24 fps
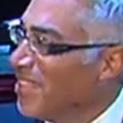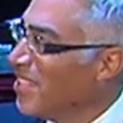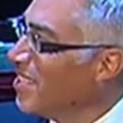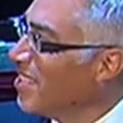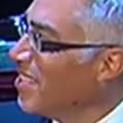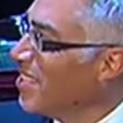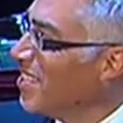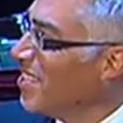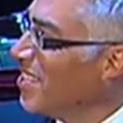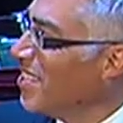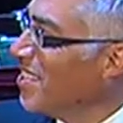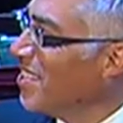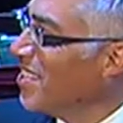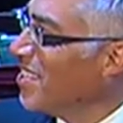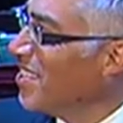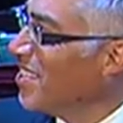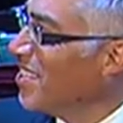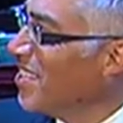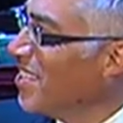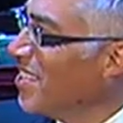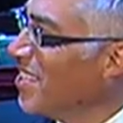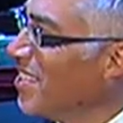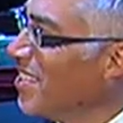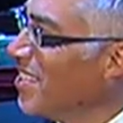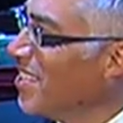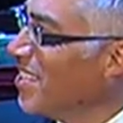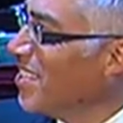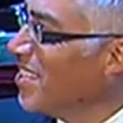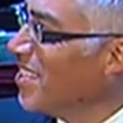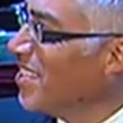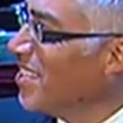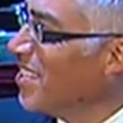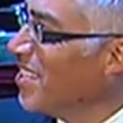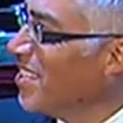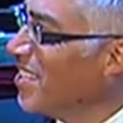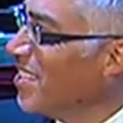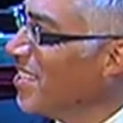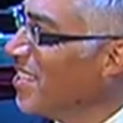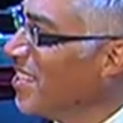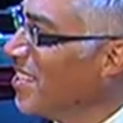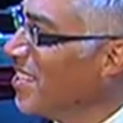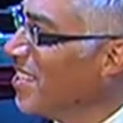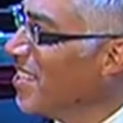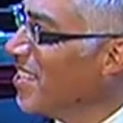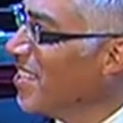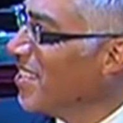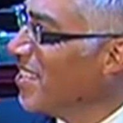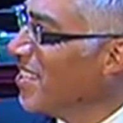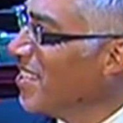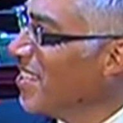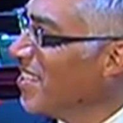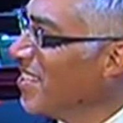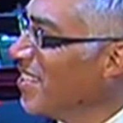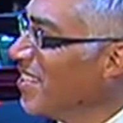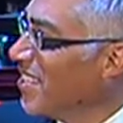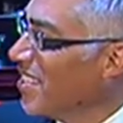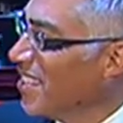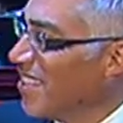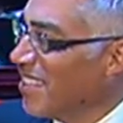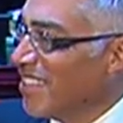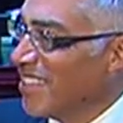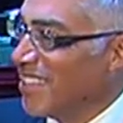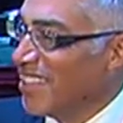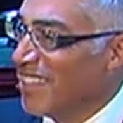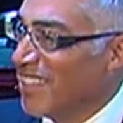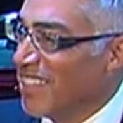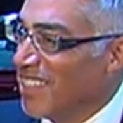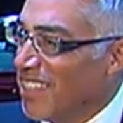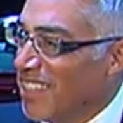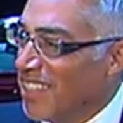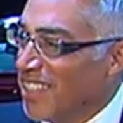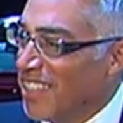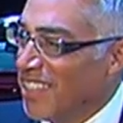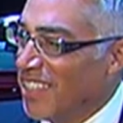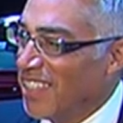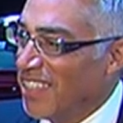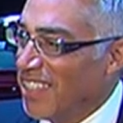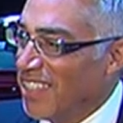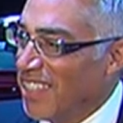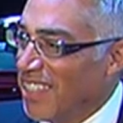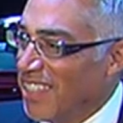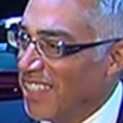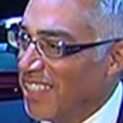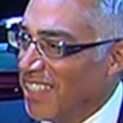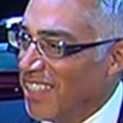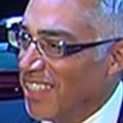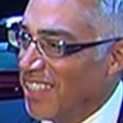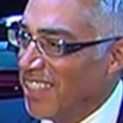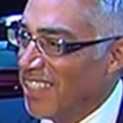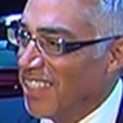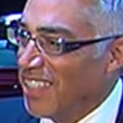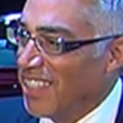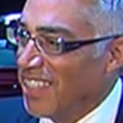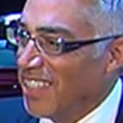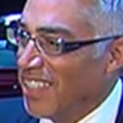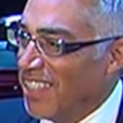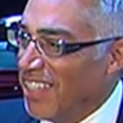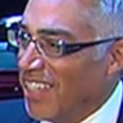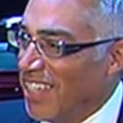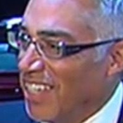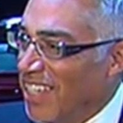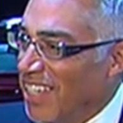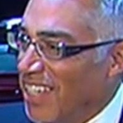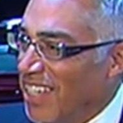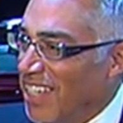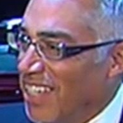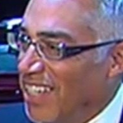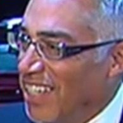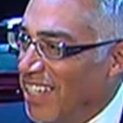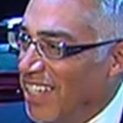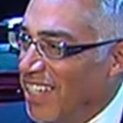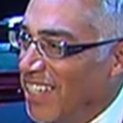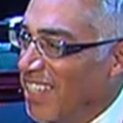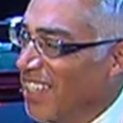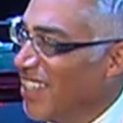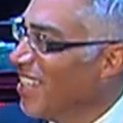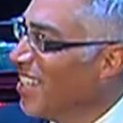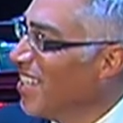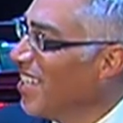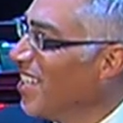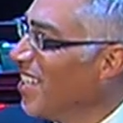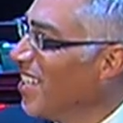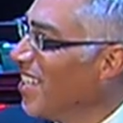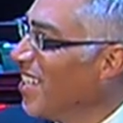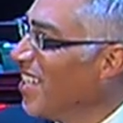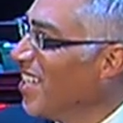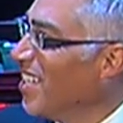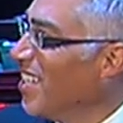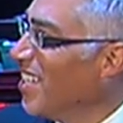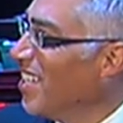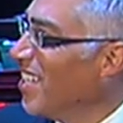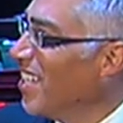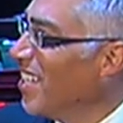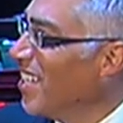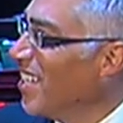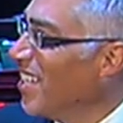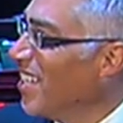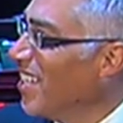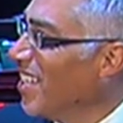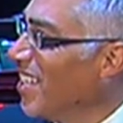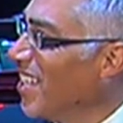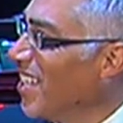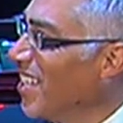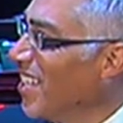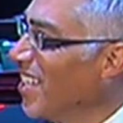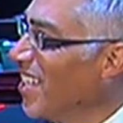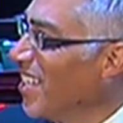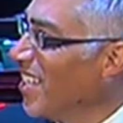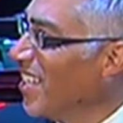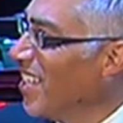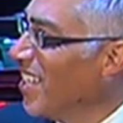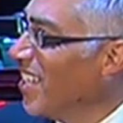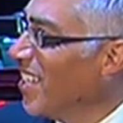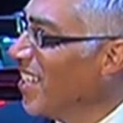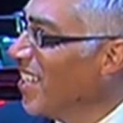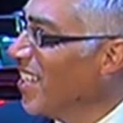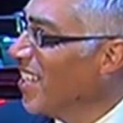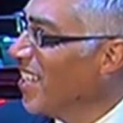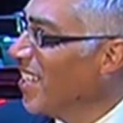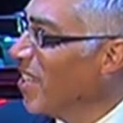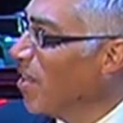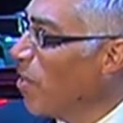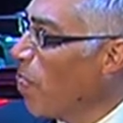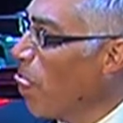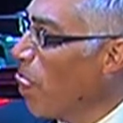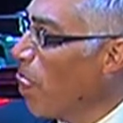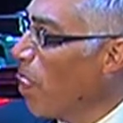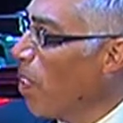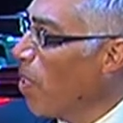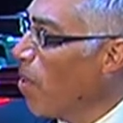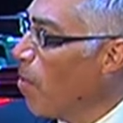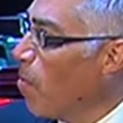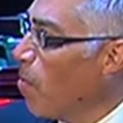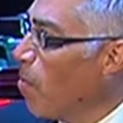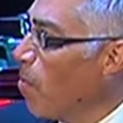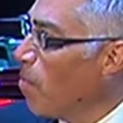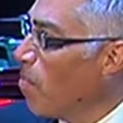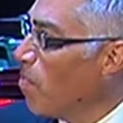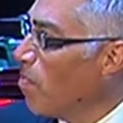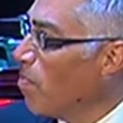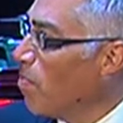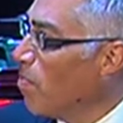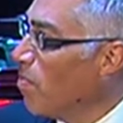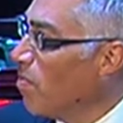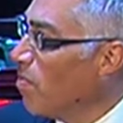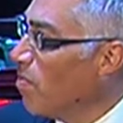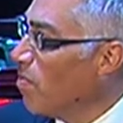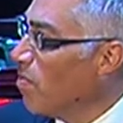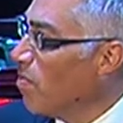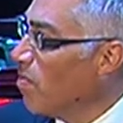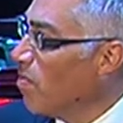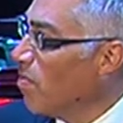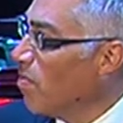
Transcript: The person shown says nothing.